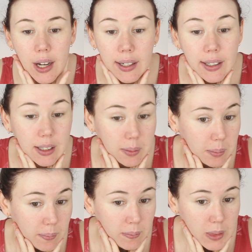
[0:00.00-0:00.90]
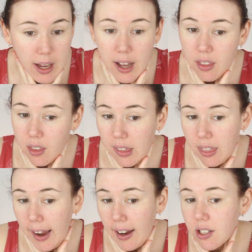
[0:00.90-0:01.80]
Other than
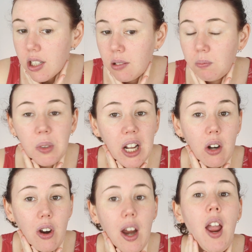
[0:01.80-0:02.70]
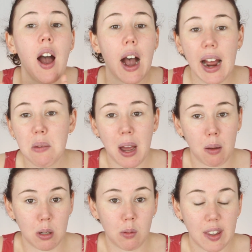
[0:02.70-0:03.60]
that, I don't know. I'm
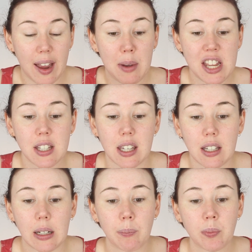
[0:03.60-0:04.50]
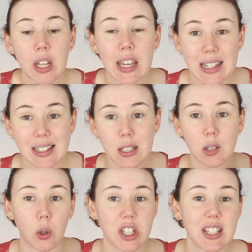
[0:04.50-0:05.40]
happy with how my skin is,
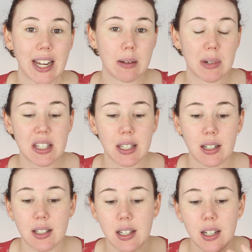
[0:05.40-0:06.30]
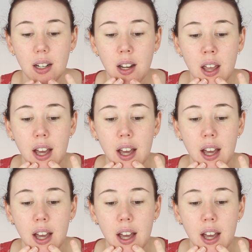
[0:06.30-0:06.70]
what state my skin is in.